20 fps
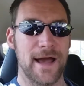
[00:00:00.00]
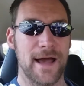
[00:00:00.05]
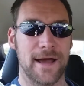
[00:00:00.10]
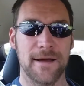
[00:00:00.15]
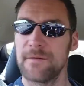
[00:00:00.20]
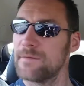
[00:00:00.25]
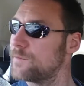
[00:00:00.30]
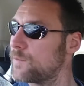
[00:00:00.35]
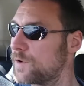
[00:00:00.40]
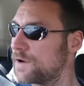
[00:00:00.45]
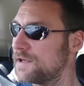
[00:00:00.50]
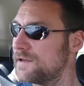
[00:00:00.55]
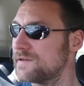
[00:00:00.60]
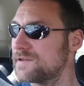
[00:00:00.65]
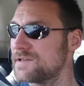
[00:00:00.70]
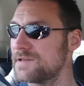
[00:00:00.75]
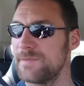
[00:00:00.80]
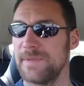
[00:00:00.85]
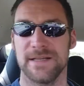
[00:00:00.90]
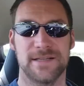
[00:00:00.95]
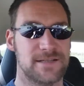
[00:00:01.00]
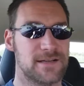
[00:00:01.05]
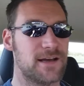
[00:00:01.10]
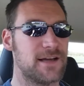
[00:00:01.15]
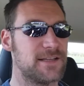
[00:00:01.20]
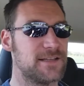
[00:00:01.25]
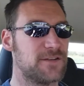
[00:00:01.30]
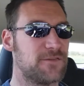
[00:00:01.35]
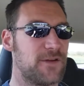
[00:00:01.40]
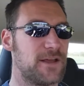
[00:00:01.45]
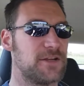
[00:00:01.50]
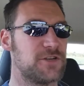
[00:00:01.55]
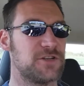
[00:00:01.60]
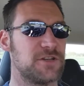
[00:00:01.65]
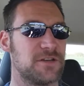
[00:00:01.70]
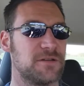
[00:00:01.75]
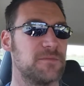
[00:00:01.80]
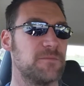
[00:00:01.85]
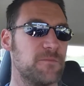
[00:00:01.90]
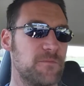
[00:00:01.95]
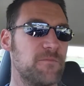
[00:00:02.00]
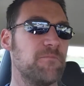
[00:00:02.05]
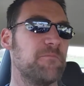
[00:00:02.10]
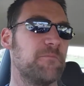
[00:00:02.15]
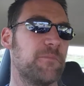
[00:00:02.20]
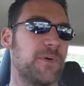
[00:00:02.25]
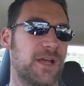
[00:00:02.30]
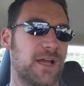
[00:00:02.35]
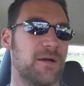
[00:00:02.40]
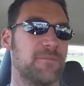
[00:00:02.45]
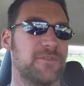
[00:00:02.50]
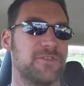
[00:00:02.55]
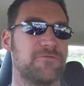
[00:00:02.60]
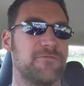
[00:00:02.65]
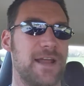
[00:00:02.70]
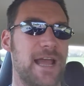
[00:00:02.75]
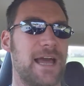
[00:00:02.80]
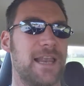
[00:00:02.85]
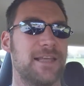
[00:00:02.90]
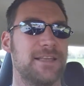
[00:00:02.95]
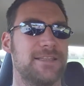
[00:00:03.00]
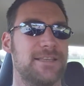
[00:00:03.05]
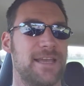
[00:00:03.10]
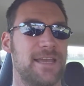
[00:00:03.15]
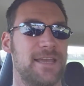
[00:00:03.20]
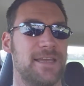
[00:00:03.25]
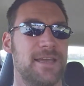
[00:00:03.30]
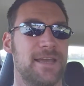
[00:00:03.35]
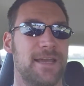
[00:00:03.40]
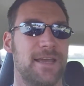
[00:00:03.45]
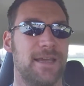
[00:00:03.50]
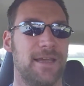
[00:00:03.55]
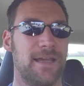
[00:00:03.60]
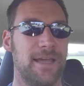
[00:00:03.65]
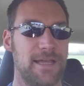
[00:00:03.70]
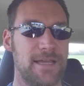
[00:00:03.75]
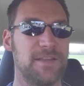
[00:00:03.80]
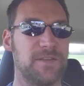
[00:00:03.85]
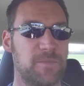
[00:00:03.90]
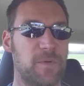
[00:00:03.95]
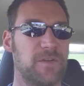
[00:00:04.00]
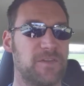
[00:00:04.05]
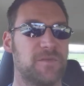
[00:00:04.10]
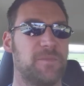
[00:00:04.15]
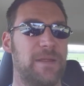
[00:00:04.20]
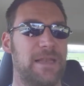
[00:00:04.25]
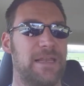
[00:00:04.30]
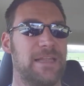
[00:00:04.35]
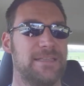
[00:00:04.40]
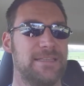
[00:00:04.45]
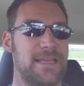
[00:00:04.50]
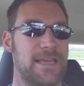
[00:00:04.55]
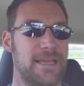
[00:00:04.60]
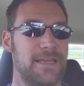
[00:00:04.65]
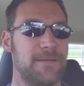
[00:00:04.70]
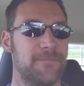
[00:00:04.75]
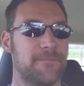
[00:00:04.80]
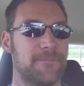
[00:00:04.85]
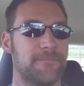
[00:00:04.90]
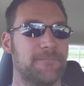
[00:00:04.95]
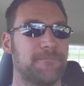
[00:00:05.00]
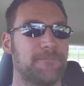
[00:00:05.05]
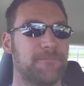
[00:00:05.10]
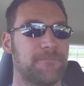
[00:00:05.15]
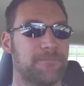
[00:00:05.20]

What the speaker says: where what used to be science fiction becomes reality is a possibility.